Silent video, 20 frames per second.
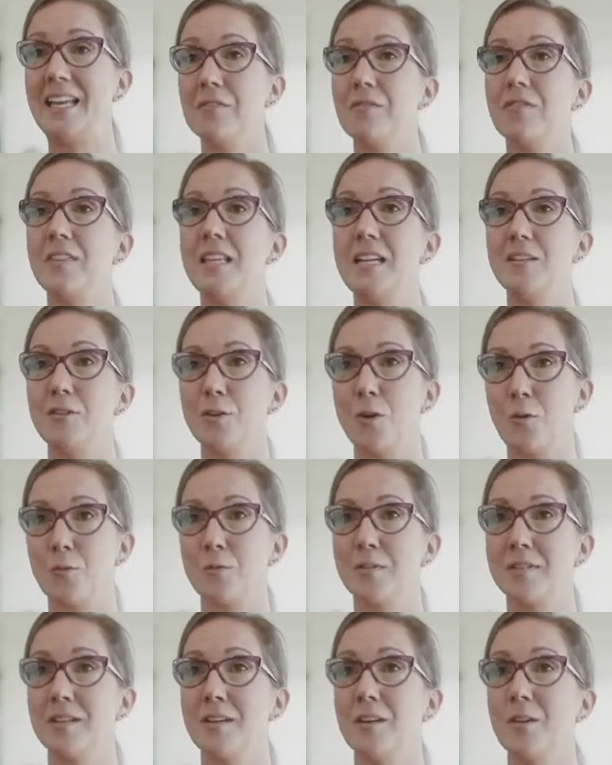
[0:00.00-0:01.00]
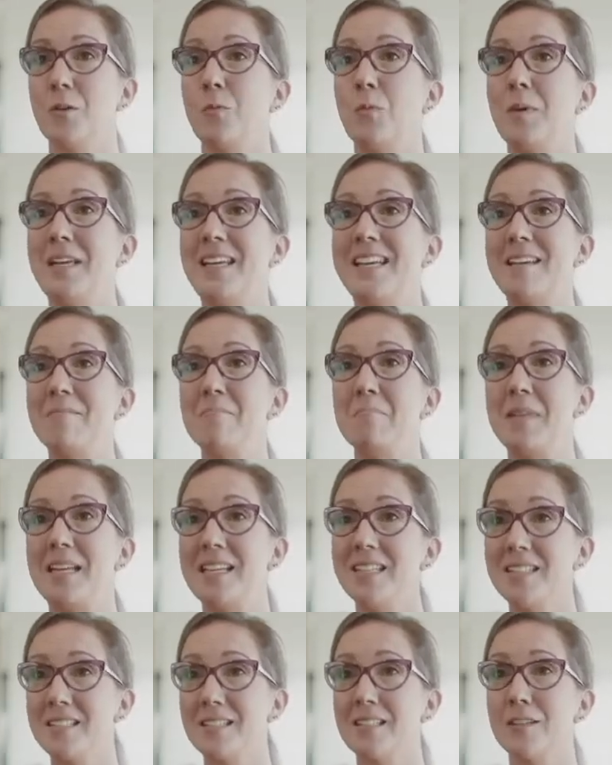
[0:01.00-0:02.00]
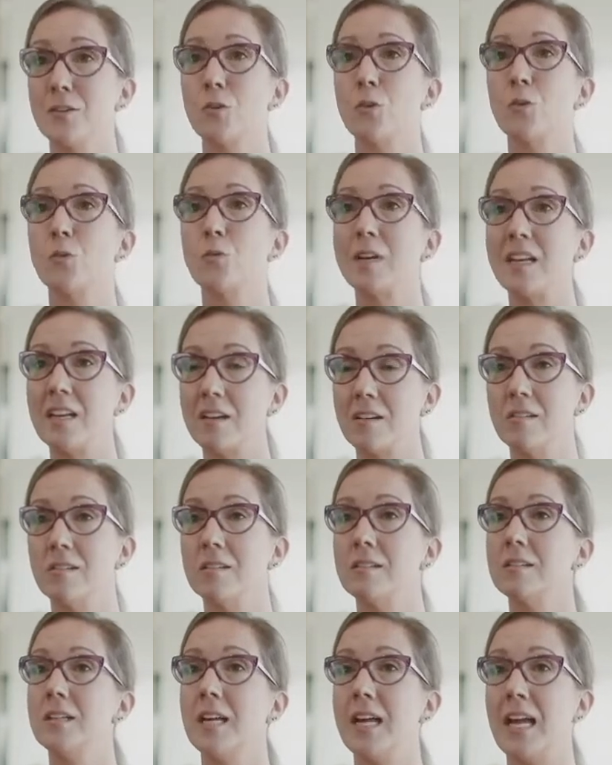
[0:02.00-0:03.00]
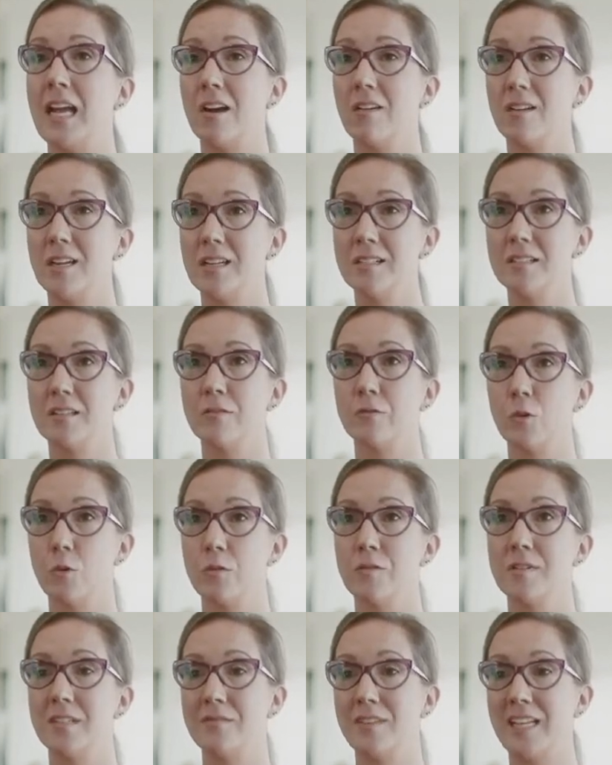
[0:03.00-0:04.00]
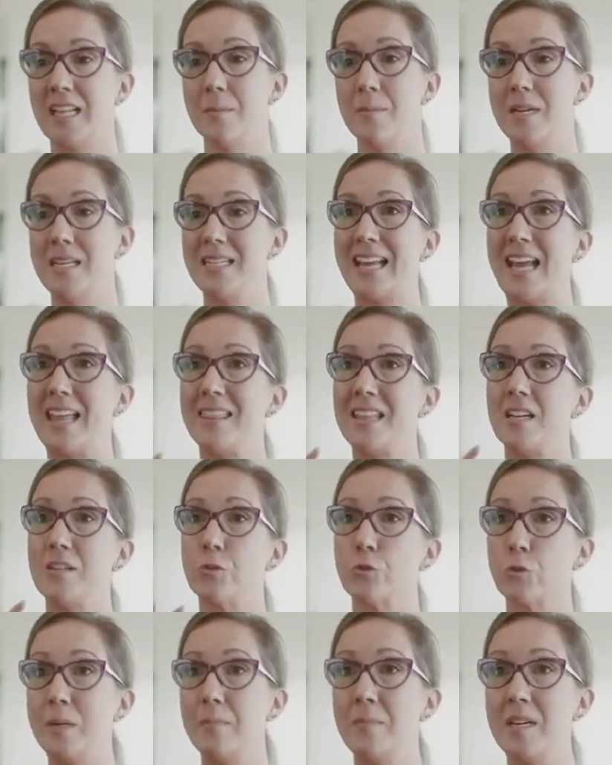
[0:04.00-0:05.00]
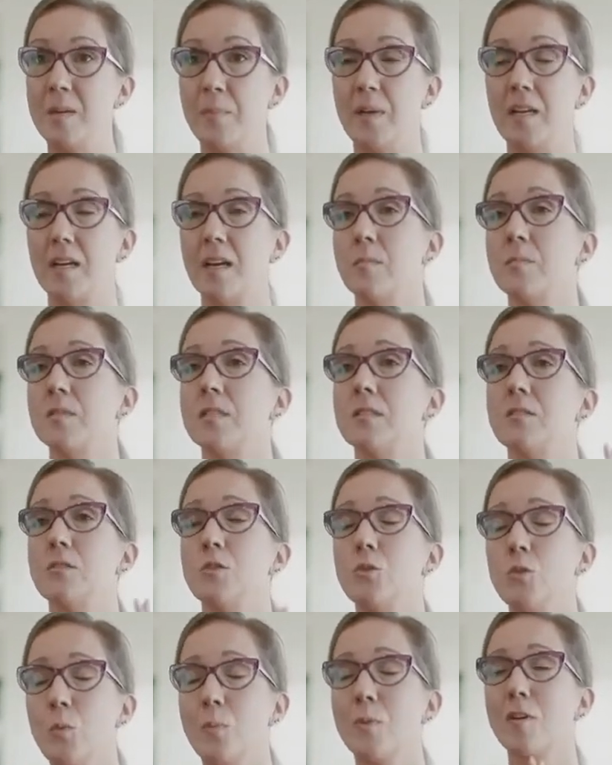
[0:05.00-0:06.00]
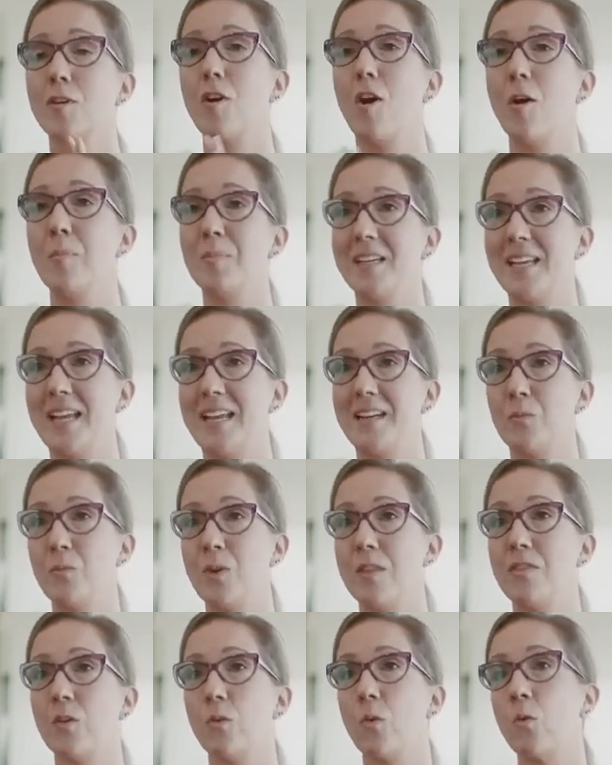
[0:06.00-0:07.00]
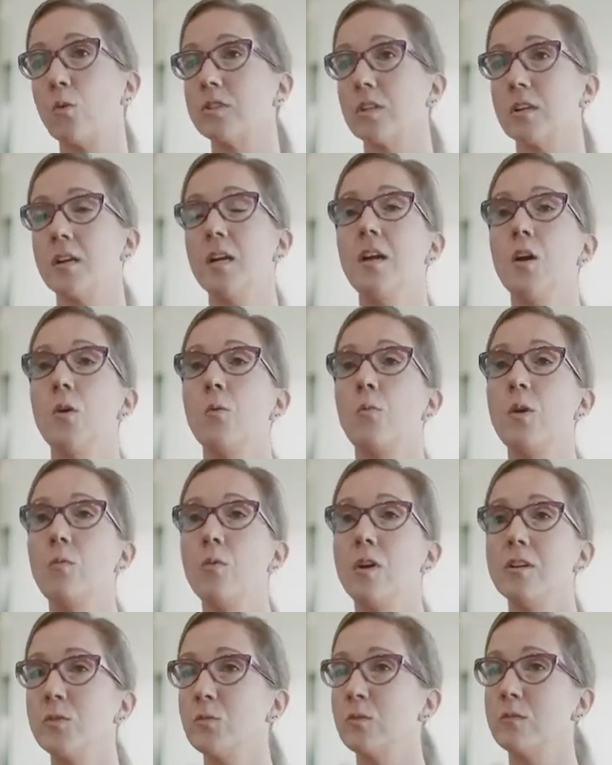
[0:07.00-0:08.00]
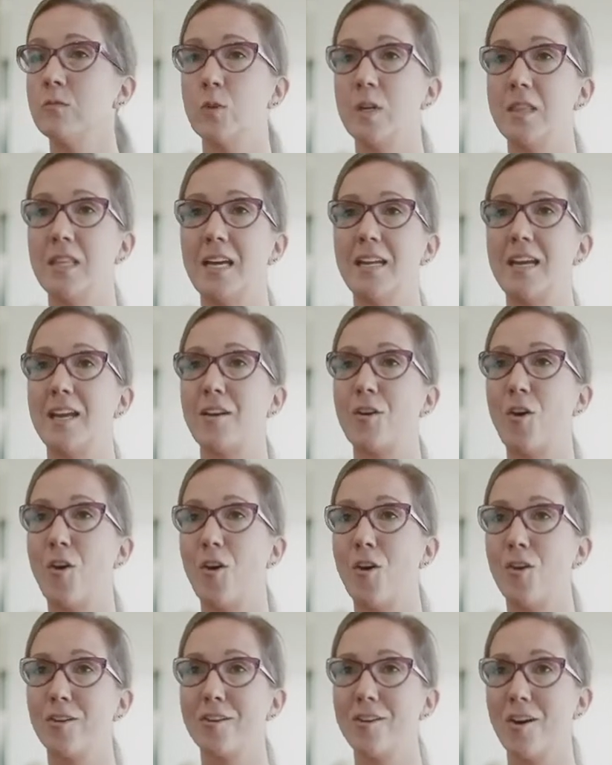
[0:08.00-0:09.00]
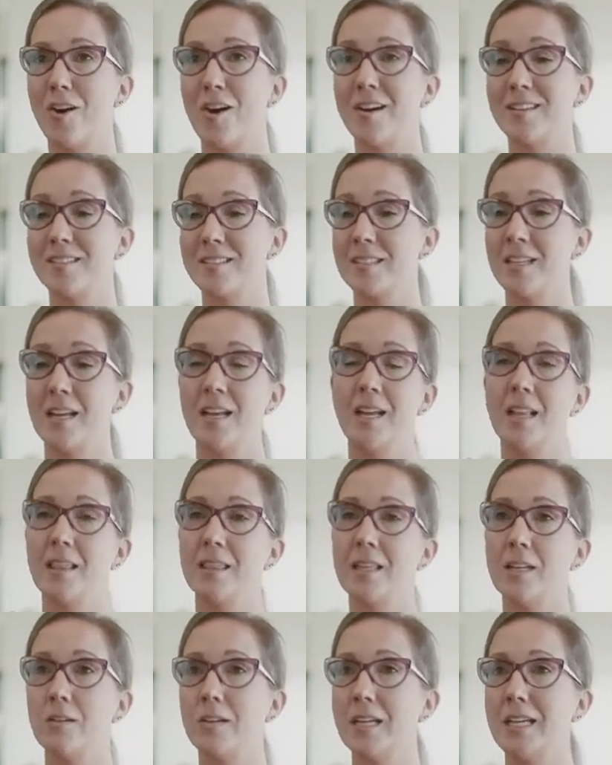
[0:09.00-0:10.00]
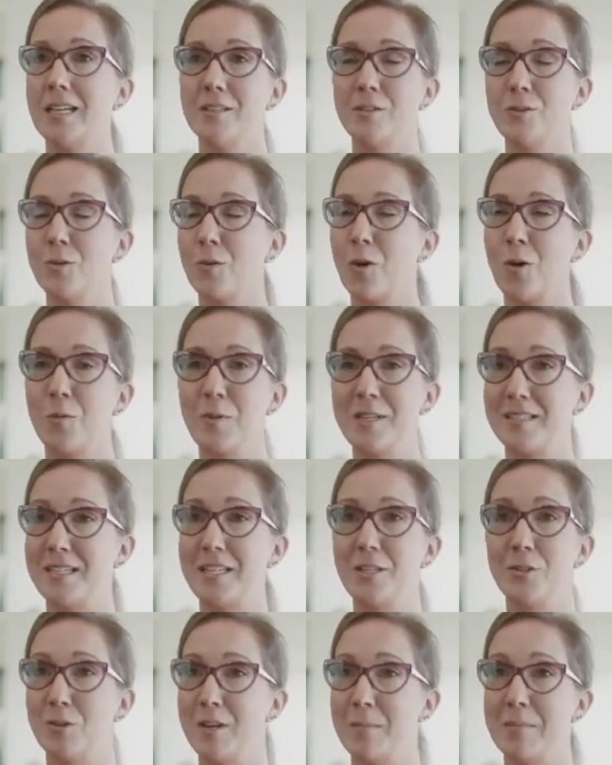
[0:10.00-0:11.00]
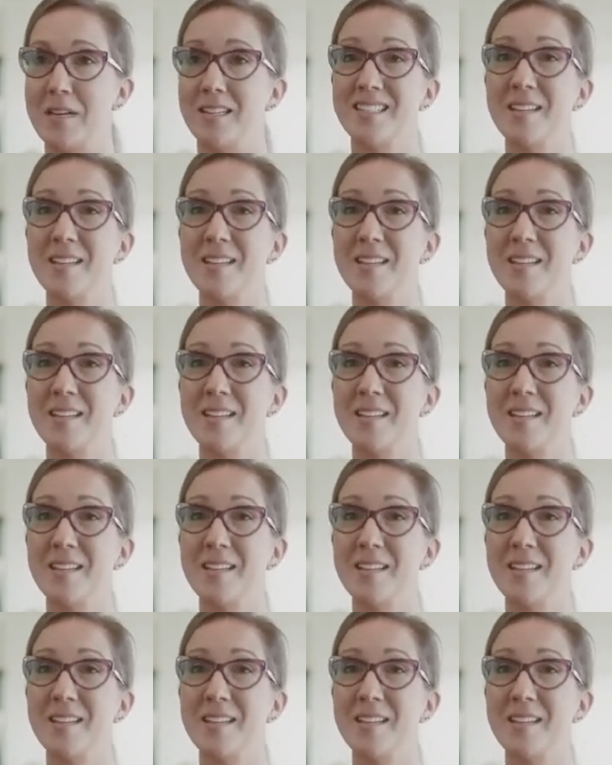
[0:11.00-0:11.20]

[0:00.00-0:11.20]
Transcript: If they don't, we can miss critical areas of growth and development, and then treatment becomes super complicated when they're older. We want to avoid that at all costs. Little kids don't always need treatment.